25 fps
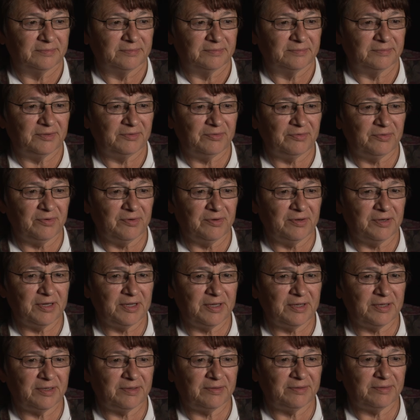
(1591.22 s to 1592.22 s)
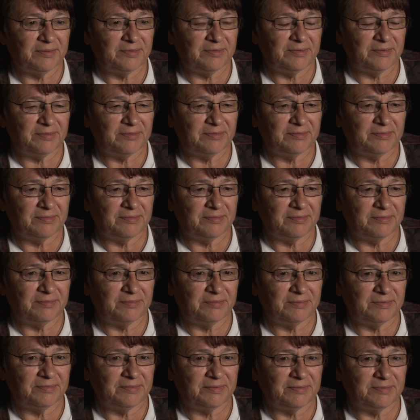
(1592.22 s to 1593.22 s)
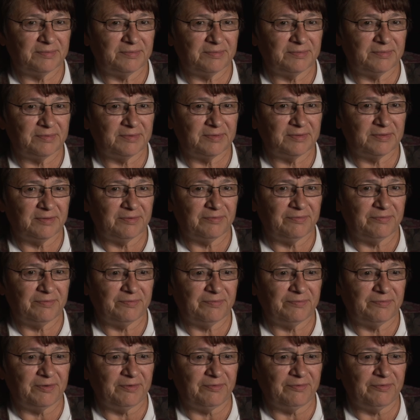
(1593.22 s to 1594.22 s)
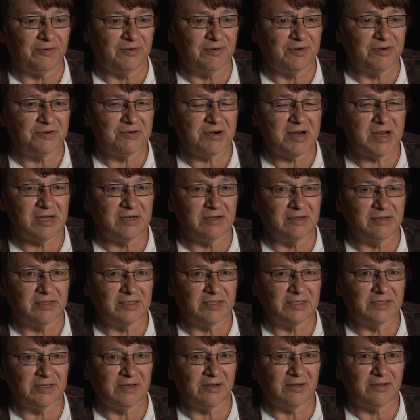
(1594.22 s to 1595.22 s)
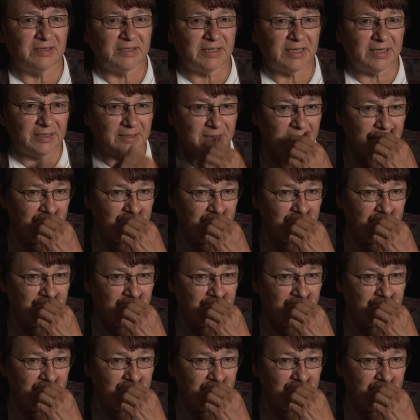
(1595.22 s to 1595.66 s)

before the the, the fur traders and all that